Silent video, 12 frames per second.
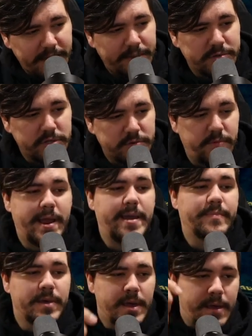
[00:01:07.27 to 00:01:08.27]
able to
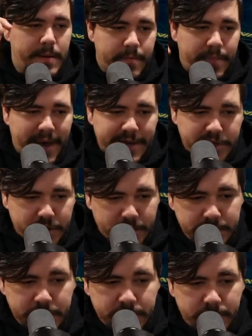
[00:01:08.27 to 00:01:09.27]
ramp by
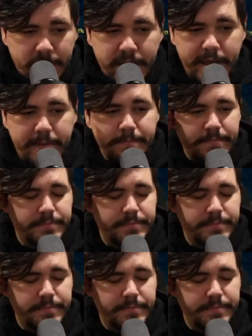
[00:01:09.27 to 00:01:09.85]
turn 3.